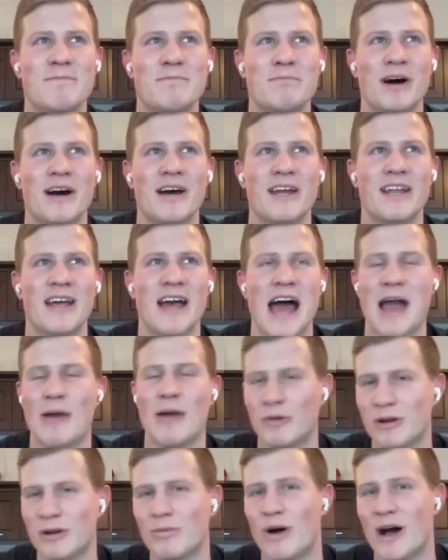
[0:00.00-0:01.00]
But I
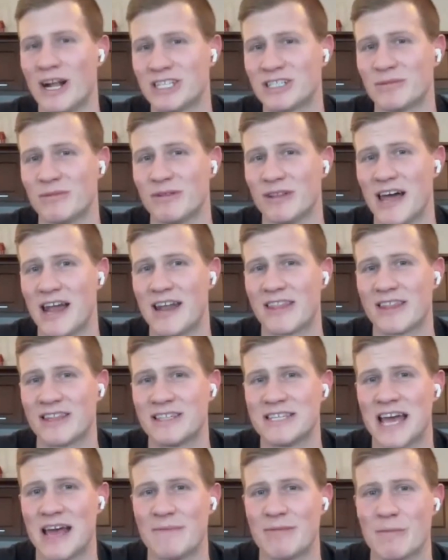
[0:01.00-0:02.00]
would watch him a lot of the
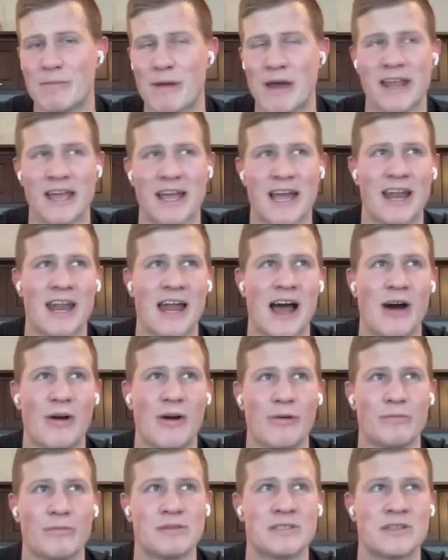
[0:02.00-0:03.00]
time, depending on
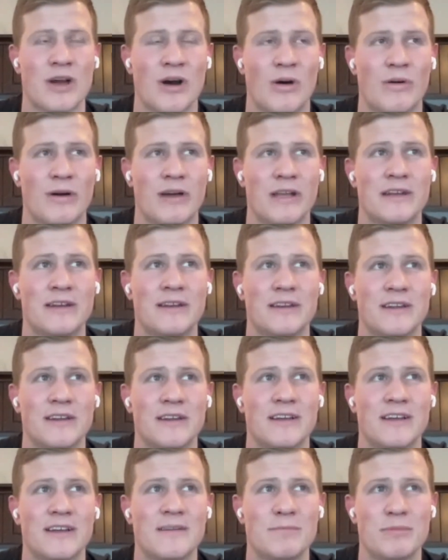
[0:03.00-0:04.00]
how it was going.
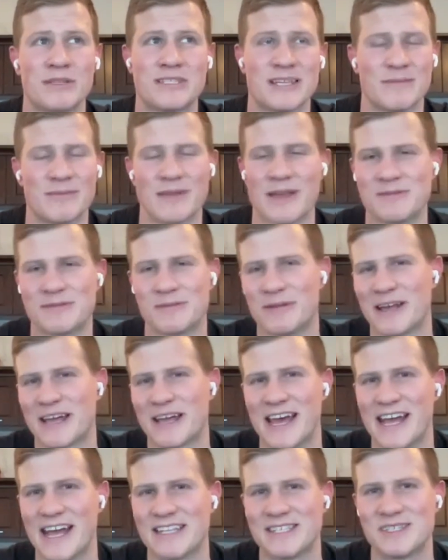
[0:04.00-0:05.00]
But sometimes I'm like,
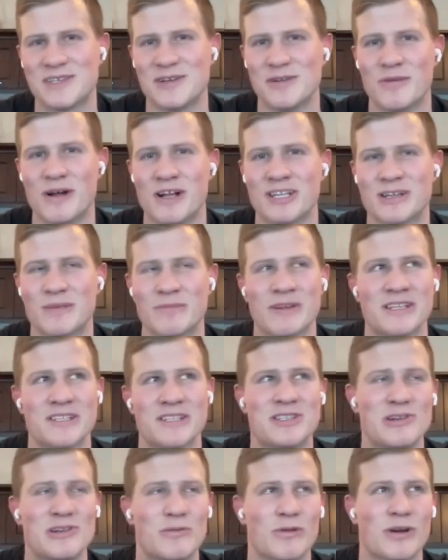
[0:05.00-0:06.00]
it's too much. I'm getting
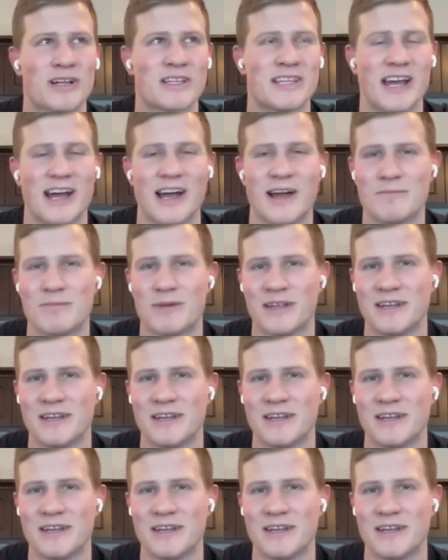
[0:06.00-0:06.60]
too worked up.